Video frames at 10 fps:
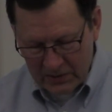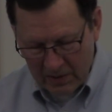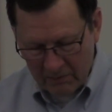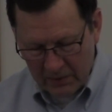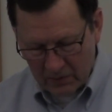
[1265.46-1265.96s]

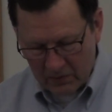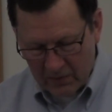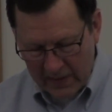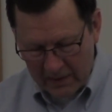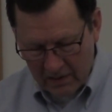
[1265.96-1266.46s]
and build
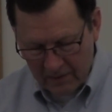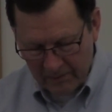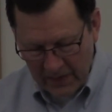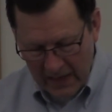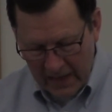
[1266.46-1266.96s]
greater,
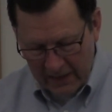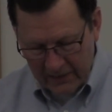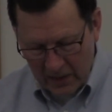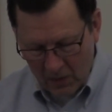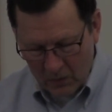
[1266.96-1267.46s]
and
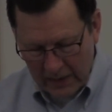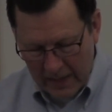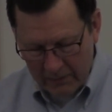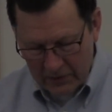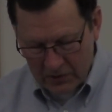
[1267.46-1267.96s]
there will
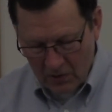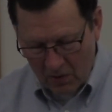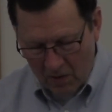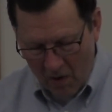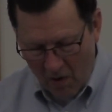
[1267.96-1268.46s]
I
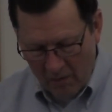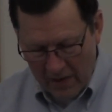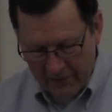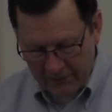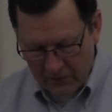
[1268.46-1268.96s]
bestow all
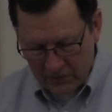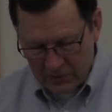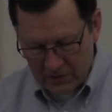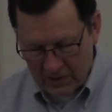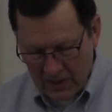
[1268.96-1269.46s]
my
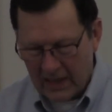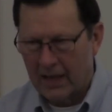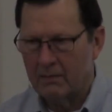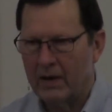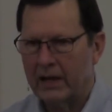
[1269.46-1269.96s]
fruits
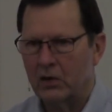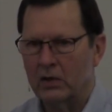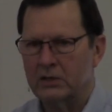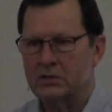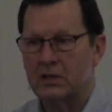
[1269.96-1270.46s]
and my
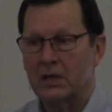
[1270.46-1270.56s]
goods.